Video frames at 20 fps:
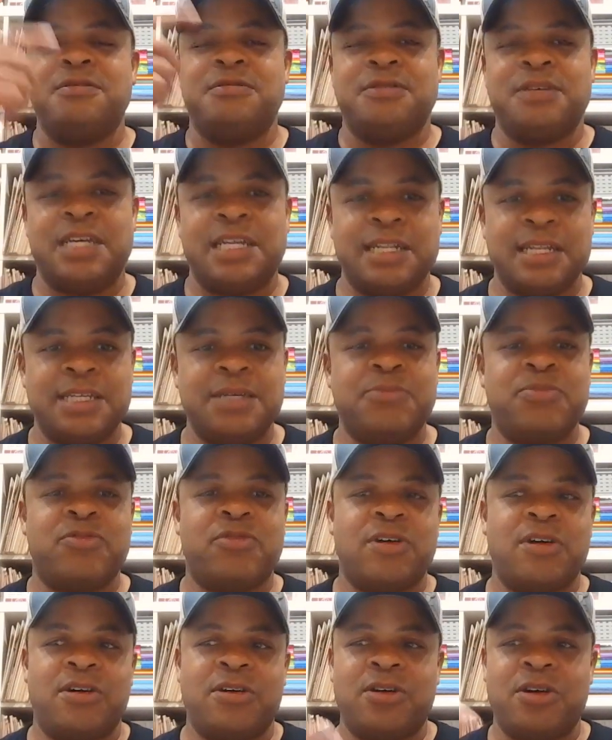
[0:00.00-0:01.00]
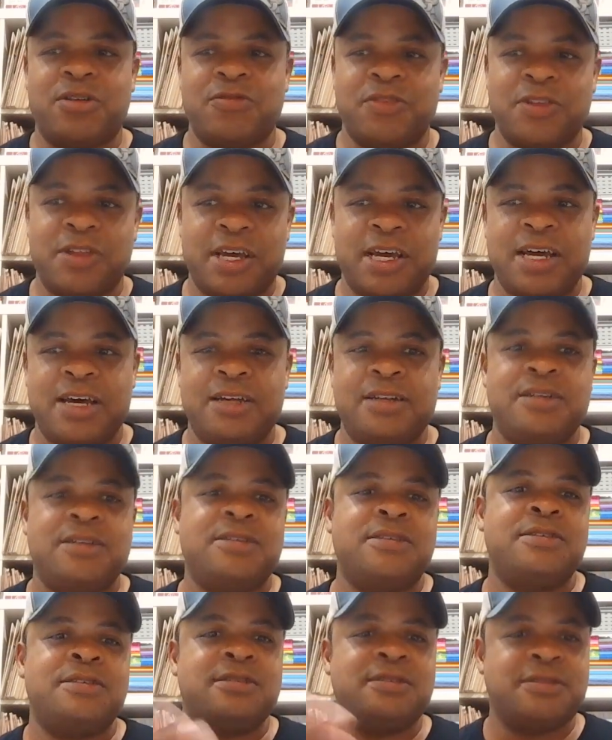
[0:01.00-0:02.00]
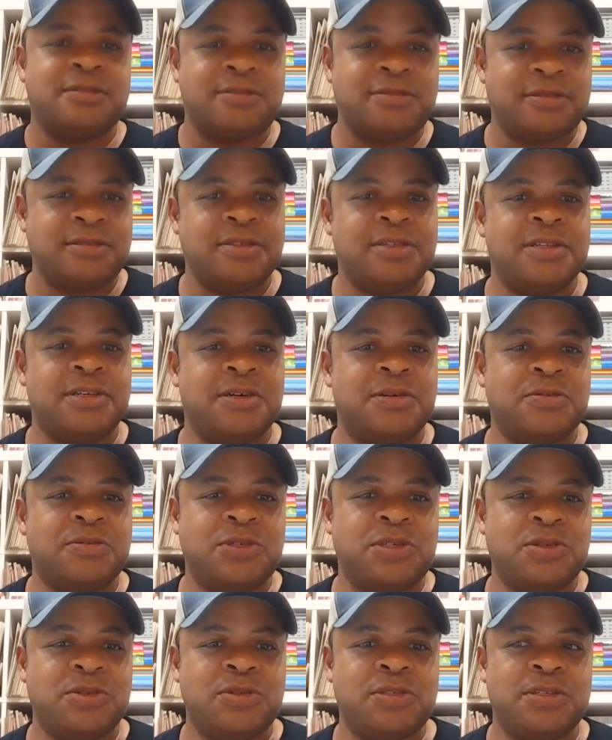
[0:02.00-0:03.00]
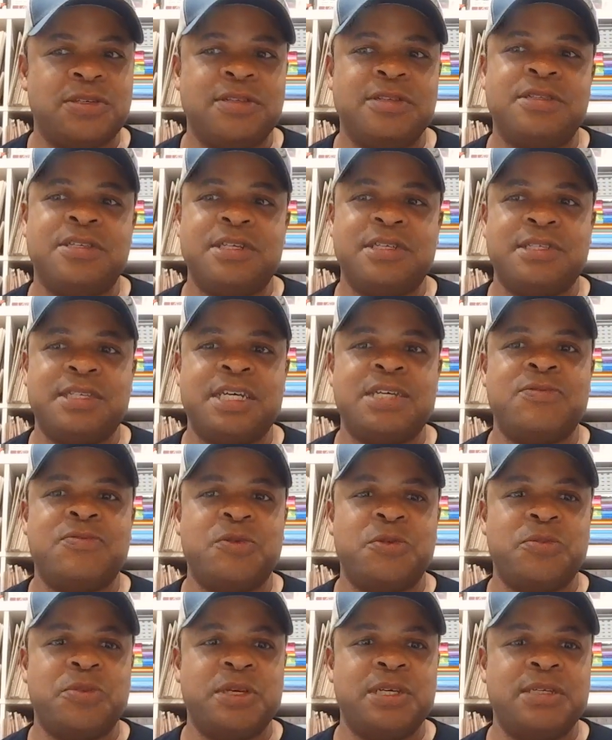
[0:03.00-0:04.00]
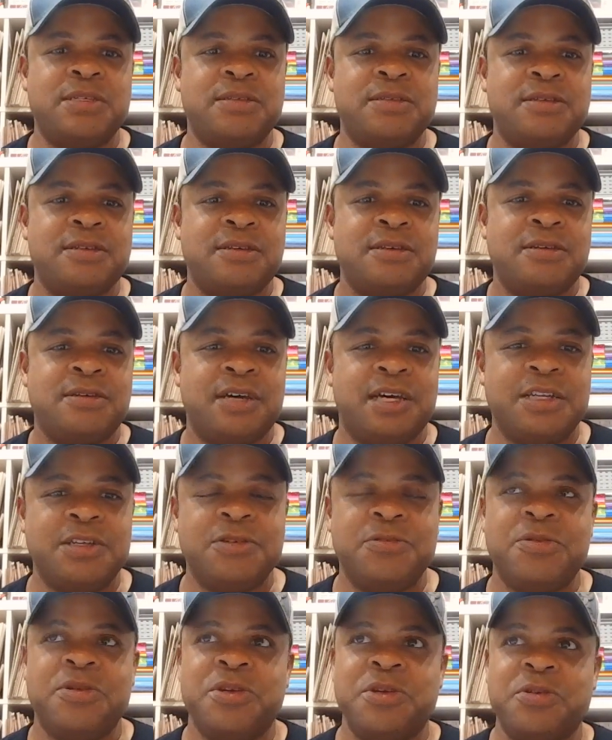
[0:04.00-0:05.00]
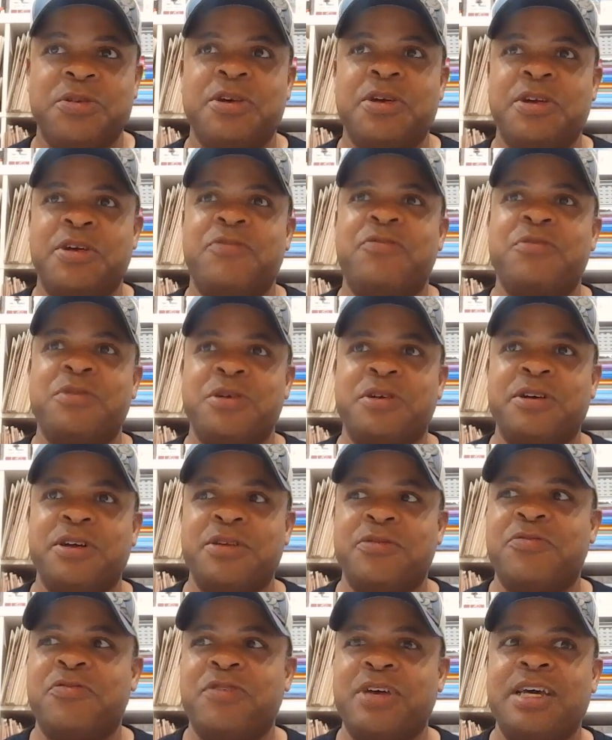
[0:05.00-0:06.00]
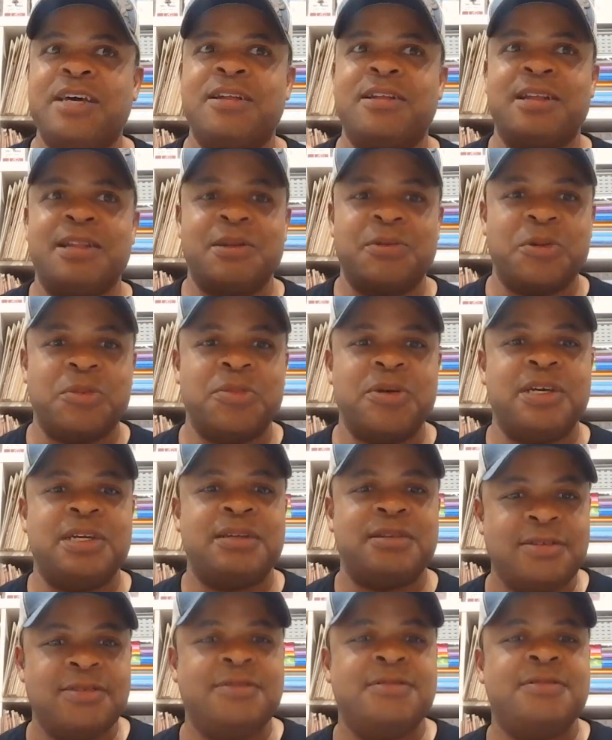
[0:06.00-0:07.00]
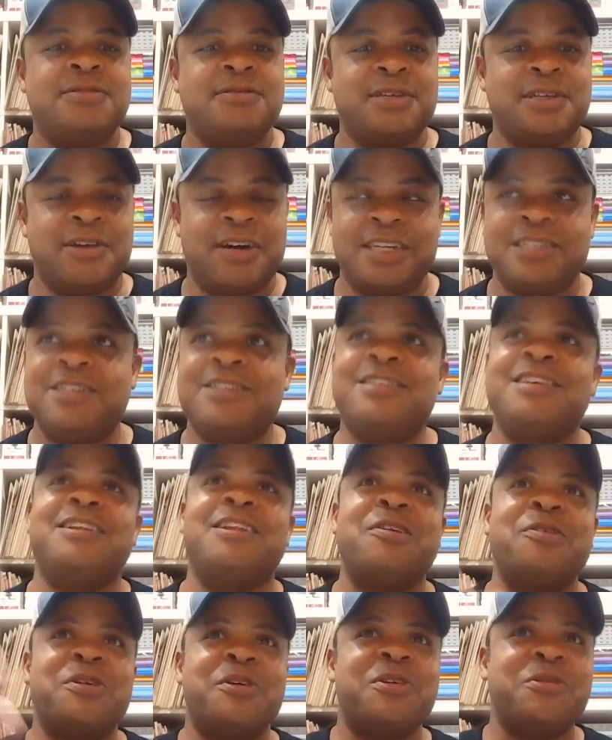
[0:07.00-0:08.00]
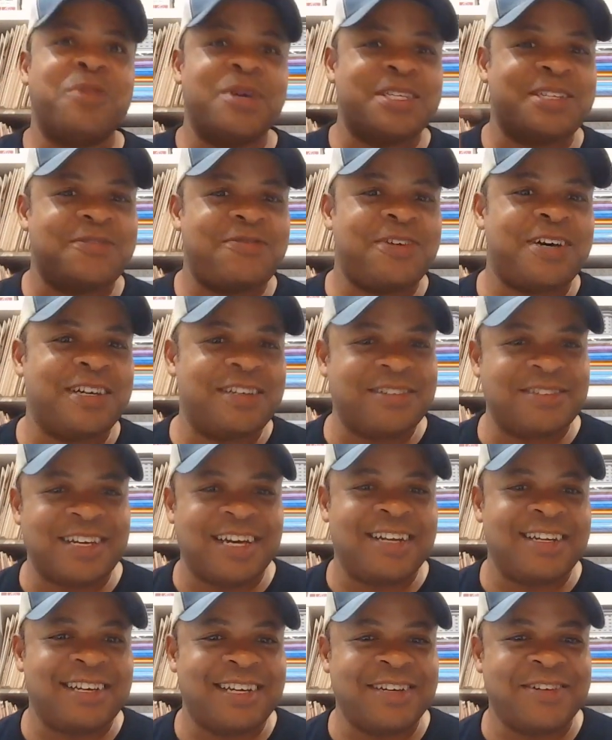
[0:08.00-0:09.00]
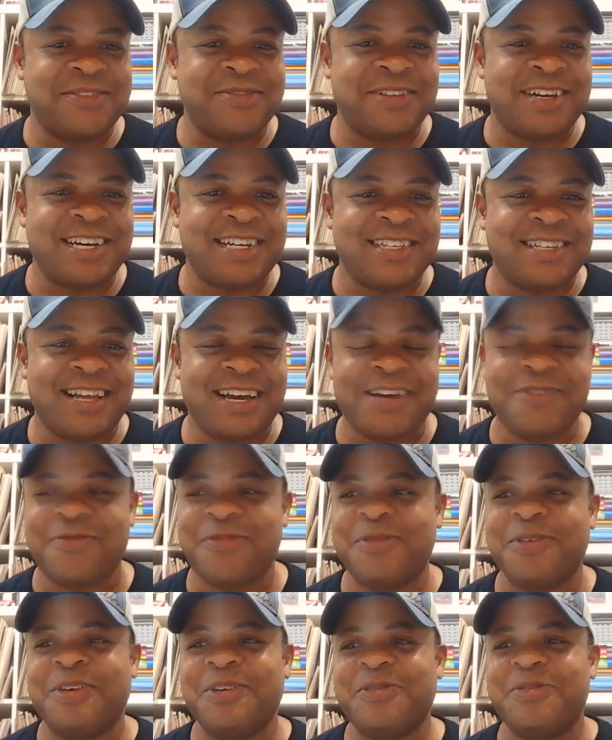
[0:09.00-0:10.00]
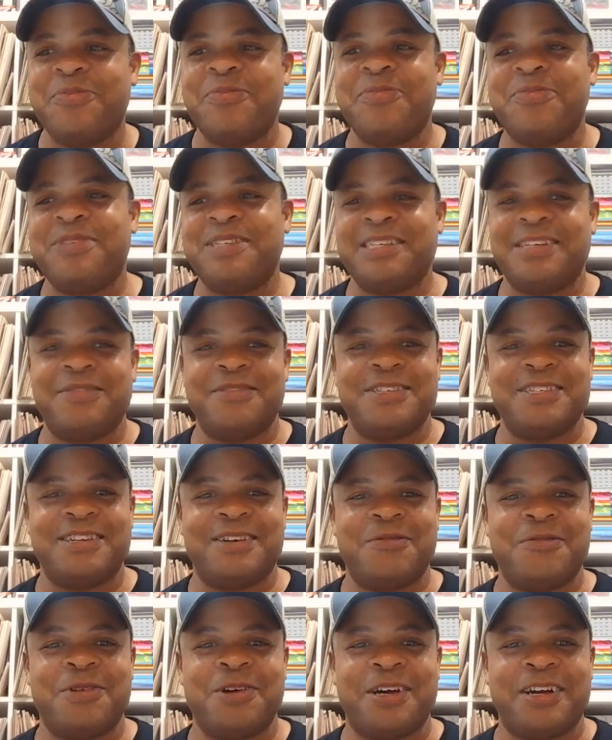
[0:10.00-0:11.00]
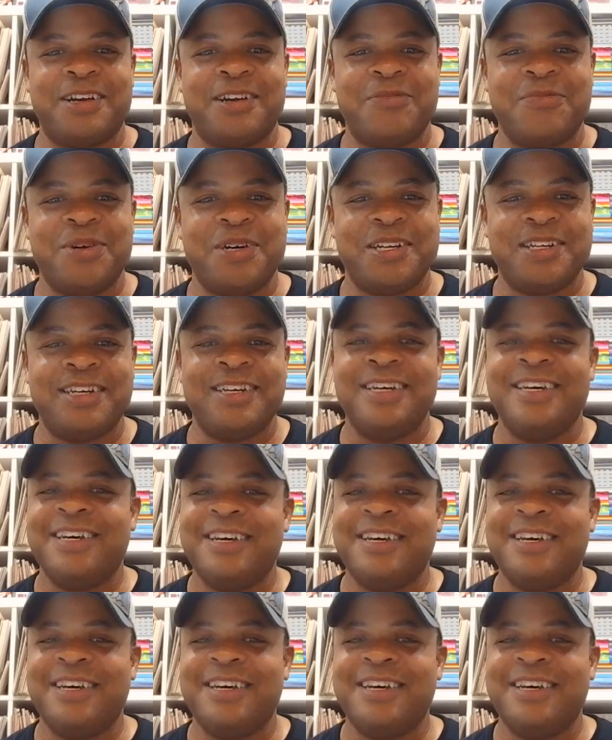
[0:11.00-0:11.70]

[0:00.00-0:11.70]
and leapfrog off of that, to the successful piece. And you're gonna fail a little bit. I just unloaded a bunch of failures at the kiln last night for a new series that I'm working on. But